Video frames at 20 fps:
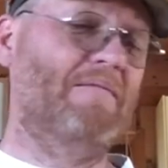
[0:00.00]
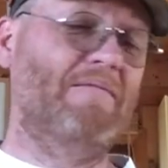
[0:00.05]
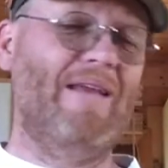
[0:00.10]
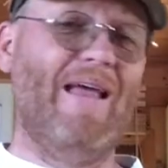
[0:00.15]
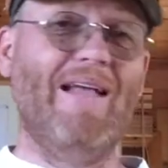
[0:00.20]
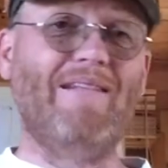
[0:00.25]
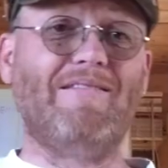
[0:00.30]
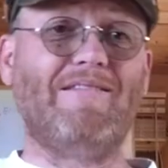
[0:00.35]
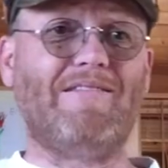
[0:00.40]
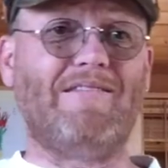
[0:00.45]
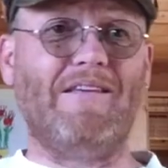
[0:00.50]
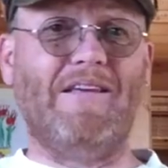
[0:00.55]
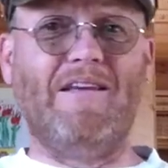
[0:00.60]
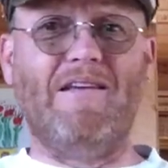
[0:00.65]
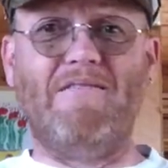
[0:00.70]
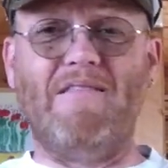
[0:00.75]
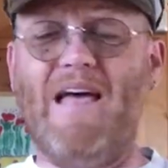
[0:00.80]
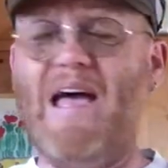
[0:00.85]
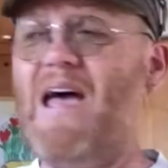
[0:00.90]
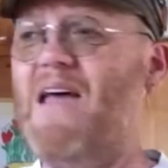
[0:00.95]
"Let's see
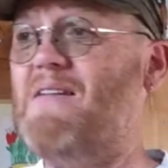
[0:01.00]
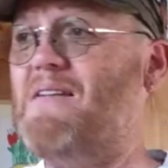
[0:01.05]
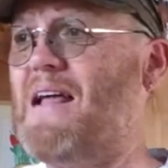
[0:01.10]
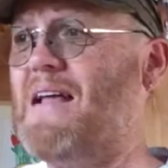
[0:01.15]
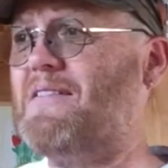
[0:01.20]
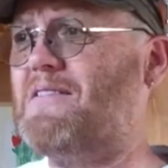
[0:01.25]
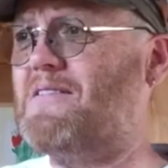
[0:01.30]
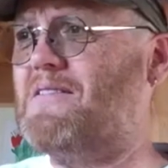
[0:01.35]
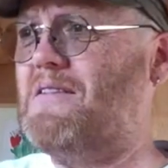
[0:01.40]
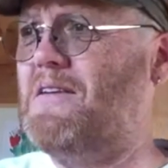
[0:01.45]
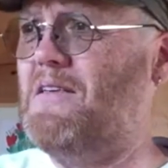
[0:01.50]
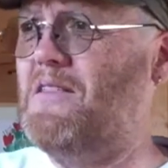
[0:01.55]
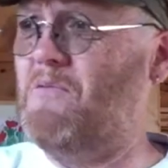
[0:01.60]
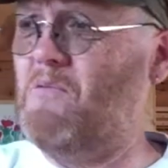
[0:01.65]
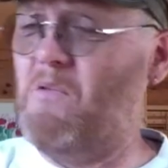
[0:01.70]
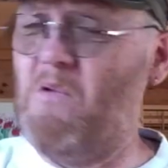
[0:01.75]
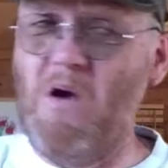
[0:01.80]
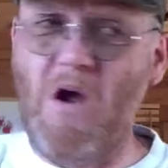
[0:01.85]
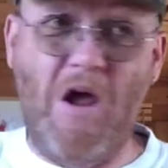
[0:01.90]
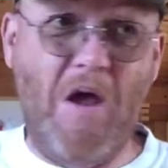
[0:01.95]
it then, let's see the
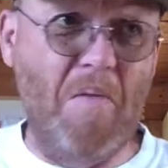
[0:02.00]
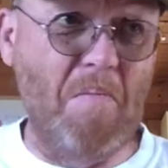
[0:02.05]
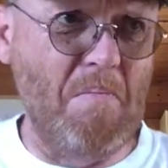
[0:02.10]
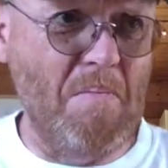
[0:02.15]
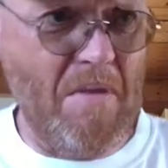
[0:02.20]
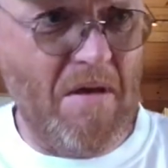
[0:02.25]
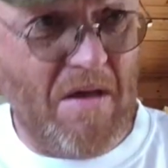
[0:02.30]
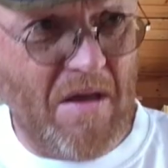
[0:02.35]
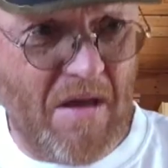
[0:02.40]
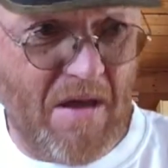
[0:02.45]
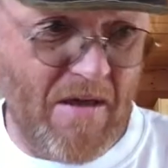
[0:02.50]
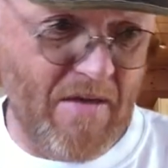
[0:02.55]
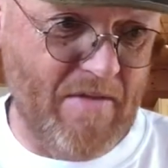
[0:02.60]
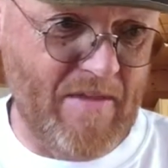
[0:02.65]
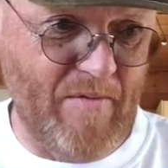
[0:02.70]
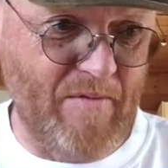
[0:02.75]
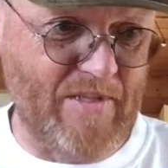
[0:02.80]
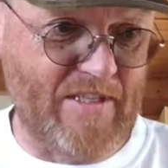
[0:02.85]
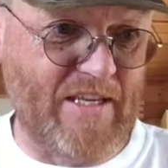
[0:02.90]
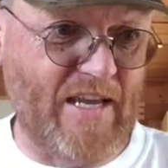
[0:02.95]
worm,"
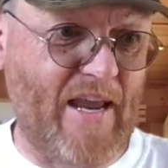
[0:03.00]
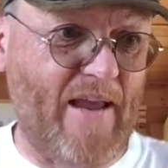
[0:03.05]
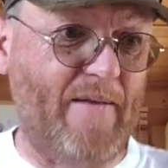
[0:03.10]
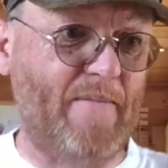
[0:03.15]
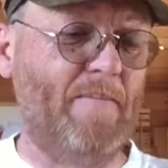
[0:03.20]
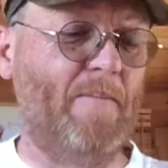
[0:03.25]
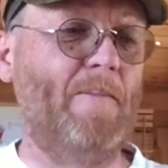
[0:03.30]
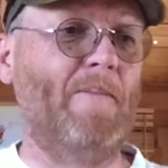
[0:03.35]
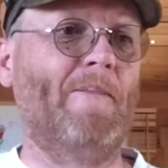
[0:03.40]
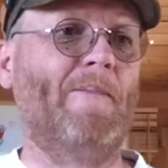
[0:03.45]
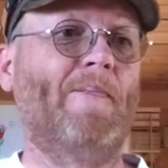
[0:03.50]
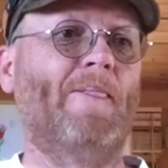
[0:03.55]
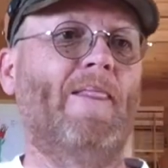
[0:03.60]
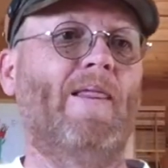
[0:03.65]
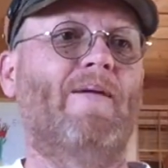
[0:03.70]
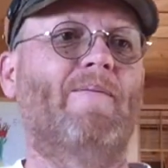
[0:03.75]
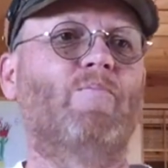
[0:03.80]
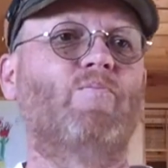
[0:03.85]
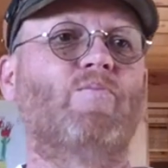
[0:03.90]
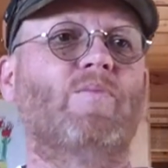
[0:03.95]
they were saying.
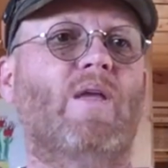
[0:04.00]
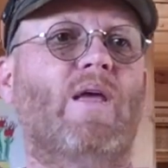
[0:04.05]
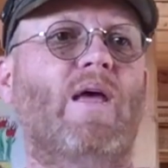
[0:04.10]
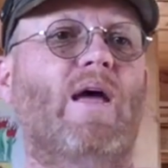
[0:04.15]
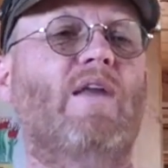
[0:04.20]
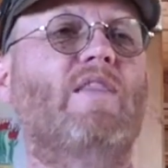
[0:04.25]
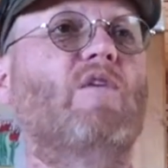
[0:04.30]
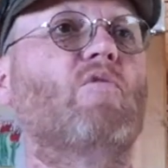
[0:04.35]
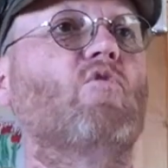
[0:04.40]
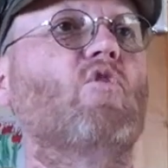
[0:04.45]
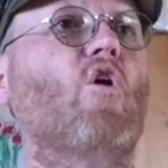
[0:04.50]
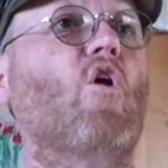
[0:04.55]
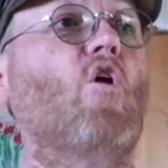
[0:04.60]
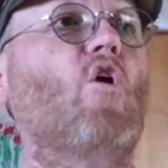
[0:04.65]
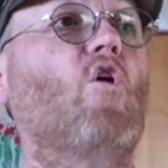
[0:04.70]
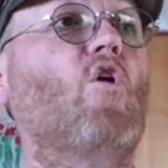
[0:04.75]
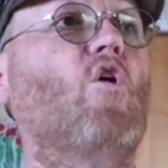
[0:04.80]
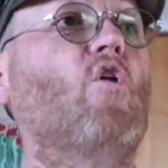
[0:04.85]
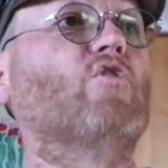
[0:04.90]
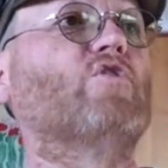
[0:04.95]
And they were
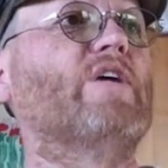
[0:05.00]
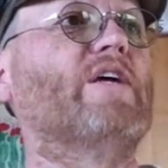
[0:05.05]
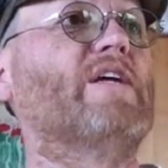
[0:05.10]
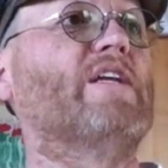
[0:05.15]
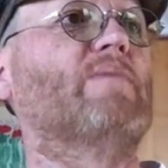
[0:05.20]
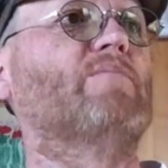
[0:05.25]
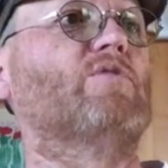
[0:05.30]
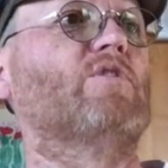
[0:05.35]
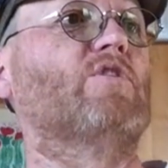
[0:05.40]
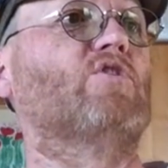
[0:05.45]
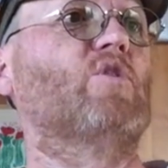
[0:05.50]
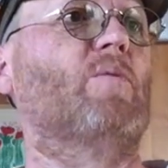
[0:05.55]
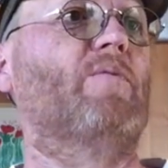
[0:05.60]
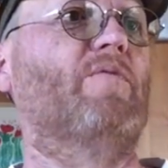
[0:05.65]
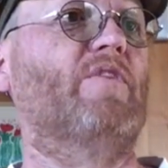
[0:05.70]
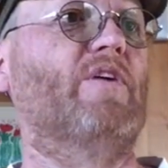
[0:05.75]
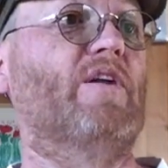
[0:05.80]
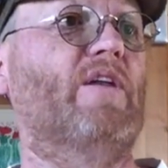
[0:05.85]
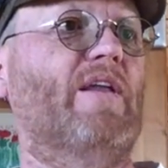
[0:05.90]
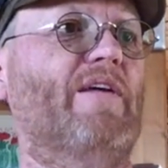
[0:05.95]
all taken up to the top
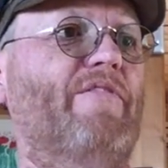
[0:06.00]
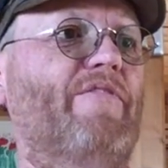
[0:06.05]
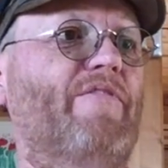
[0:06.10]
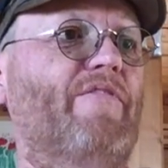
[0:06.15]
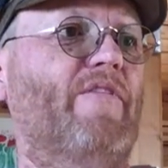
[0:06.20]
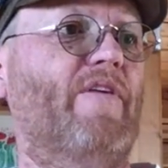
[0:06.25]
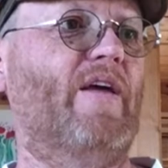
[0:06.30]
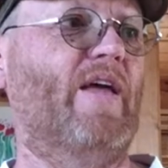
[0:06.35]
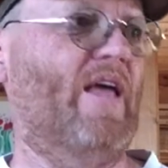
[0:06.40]
of the cliff